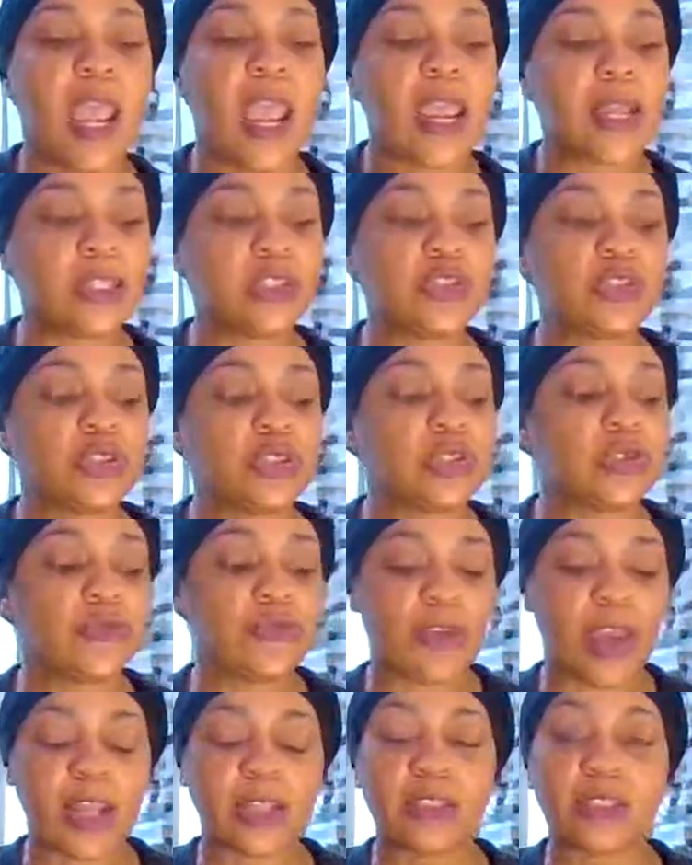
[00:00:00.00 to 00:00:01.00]
and it's just the
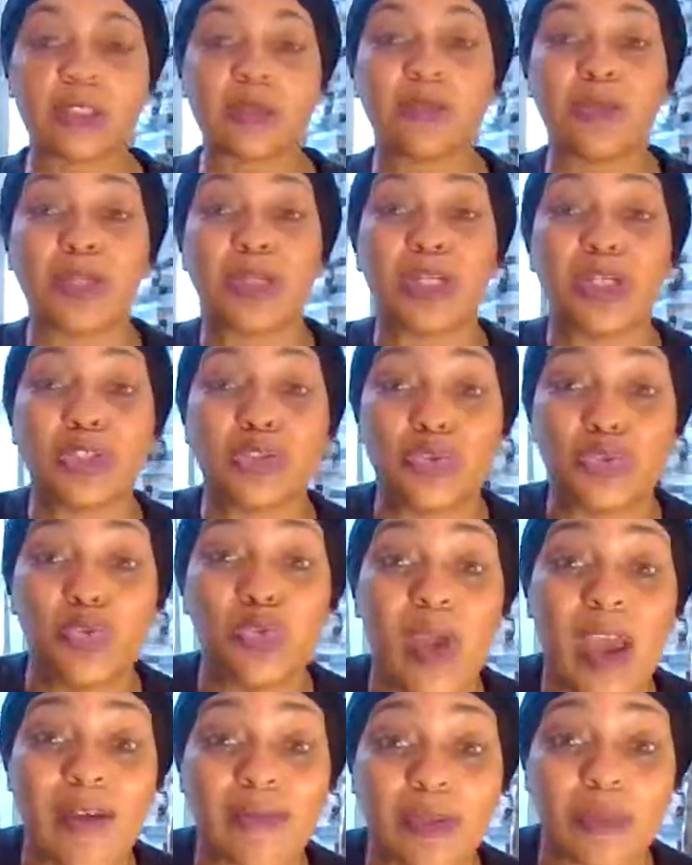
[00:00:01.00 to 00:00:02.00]
fact is because
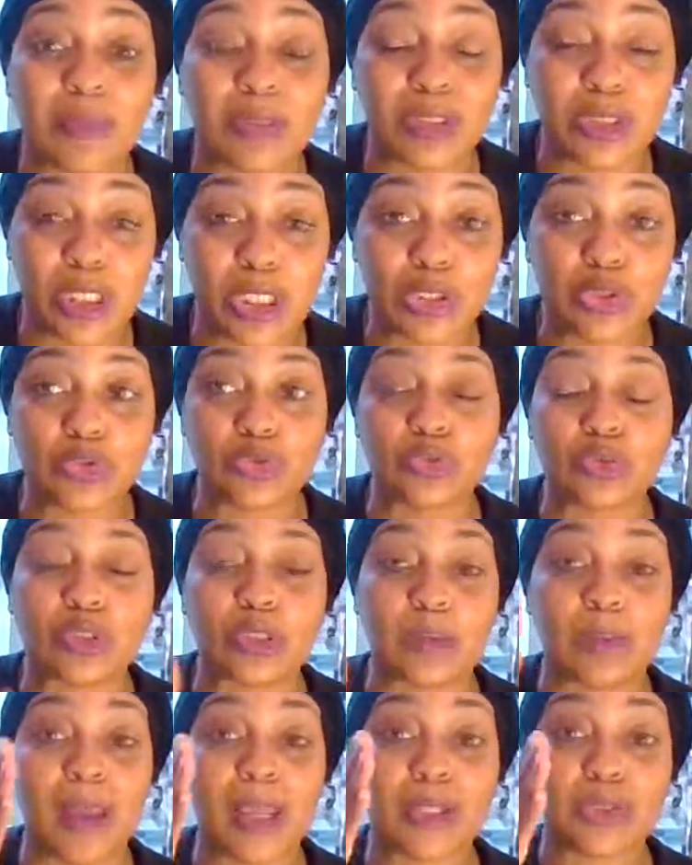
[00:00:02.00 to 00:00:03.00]
you have the potential
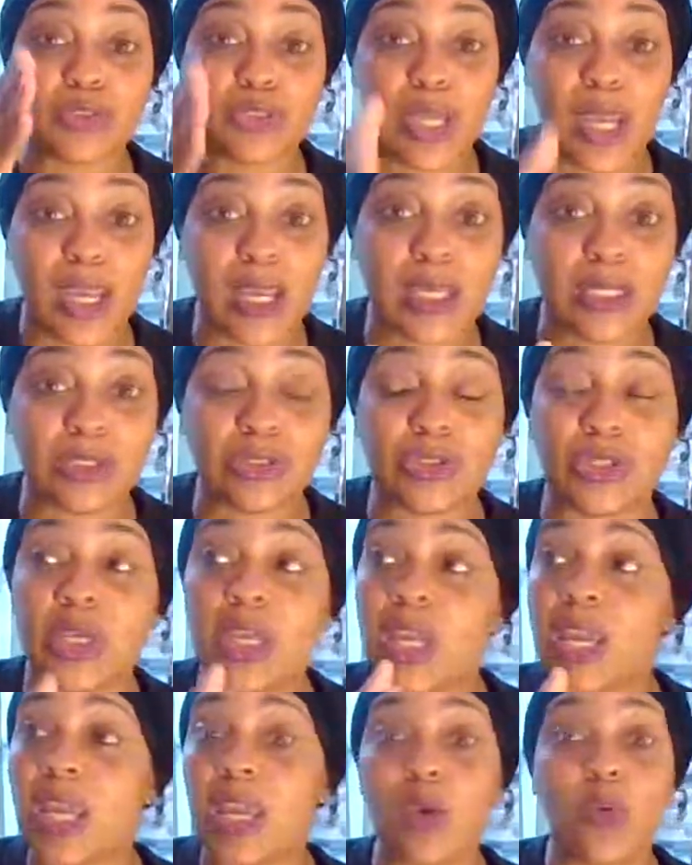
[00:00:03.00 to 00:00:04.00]
to make change
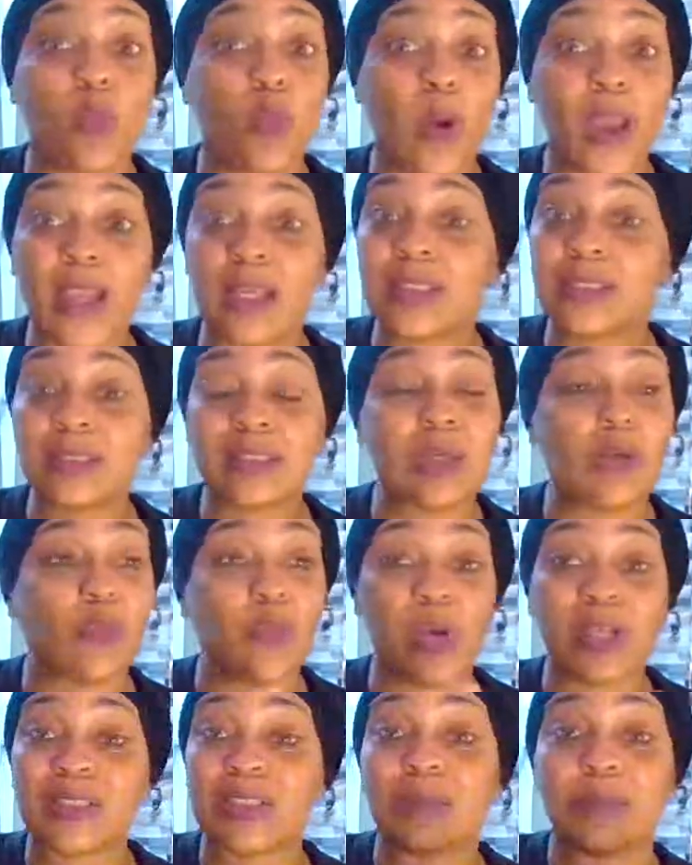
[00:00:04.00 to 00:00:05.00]
in ways that
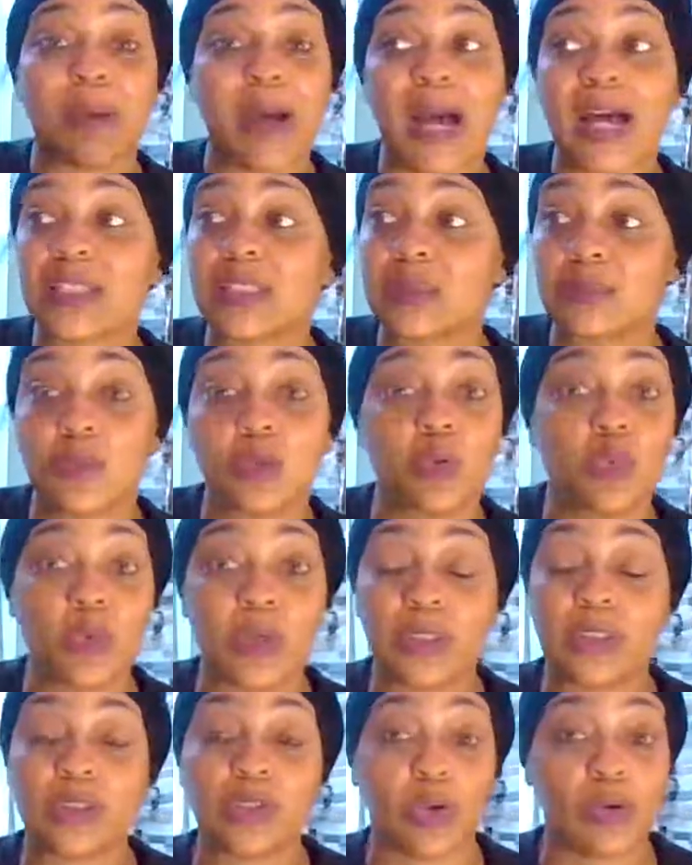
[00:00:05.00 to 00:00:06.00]
wasn't possible
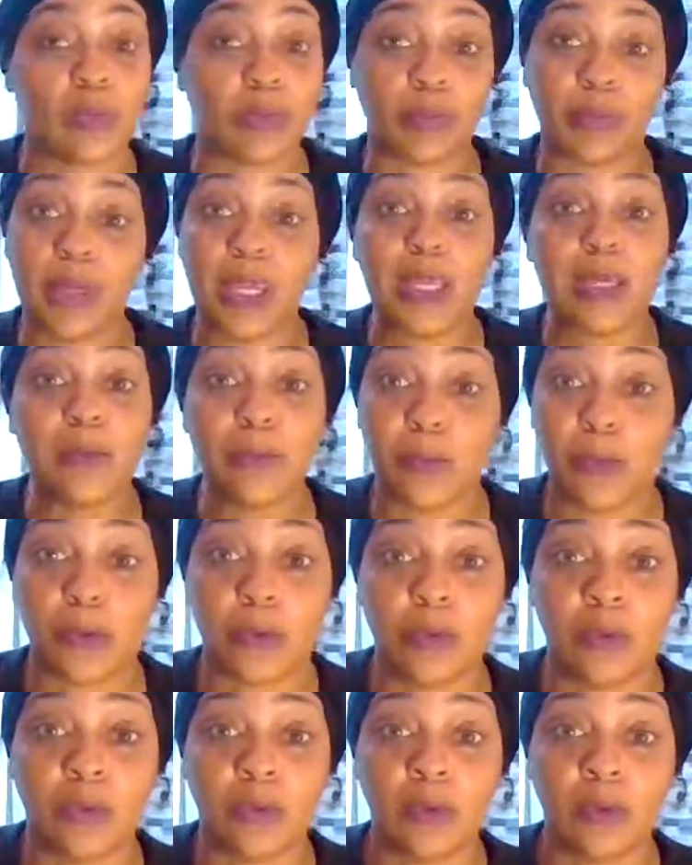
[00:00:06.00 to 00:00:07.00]
with certain people